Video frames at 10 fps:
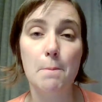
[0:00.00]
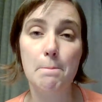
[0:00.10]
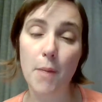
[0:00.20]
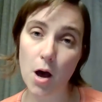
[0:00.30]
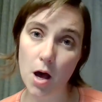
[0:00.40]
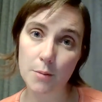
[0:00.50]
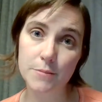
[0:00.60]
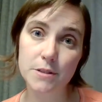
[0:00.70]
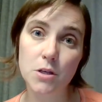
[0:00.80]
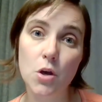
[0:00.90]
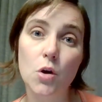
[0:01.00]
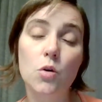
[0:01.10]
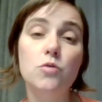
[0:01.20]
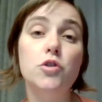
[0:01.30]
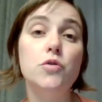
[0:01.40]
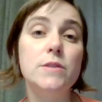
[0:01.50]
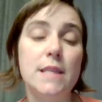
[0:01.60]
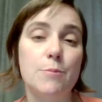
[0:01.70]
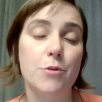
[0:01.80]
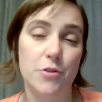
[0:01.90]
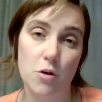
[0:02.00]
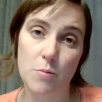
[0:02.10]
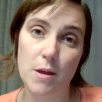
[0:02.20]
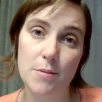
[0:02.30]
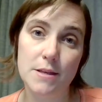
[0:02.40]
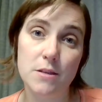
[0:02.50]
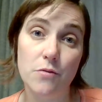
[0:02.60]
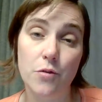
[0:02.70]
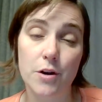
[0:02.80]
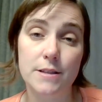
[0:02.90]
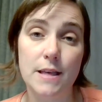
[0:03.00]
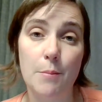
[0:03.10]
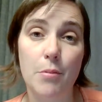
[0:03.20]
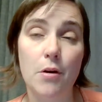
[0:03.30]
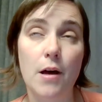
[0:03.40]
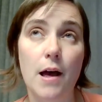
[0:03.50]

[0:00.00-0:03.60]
moms who do sleep with their babies, for example,